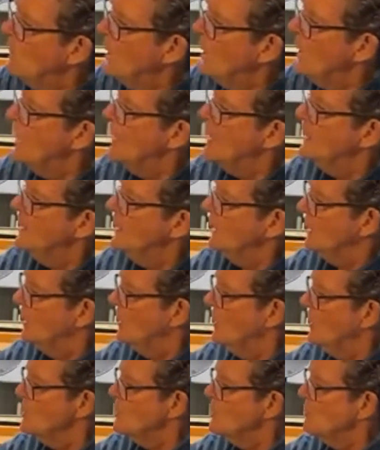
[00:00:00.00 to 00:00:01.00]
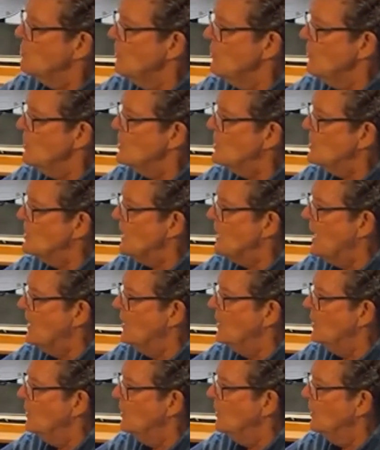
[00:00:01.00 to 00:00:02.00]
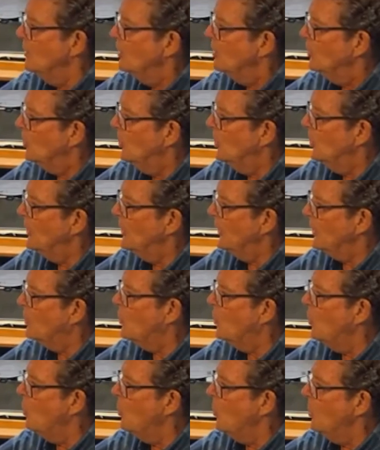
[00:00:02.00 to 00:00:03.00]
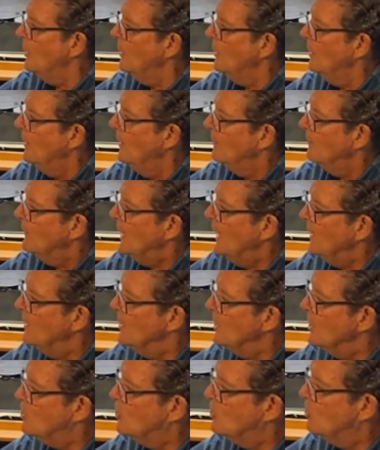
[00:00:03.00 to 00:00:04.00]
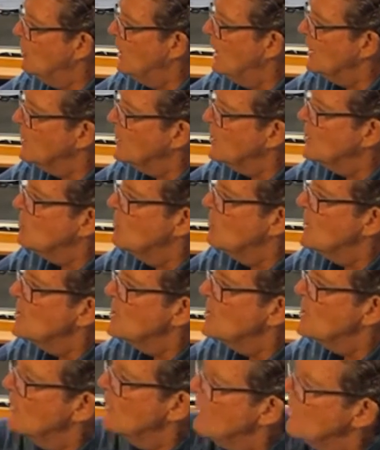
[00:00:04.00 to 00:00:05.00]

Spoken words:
rod that goes through the center called the core, and the trucks, which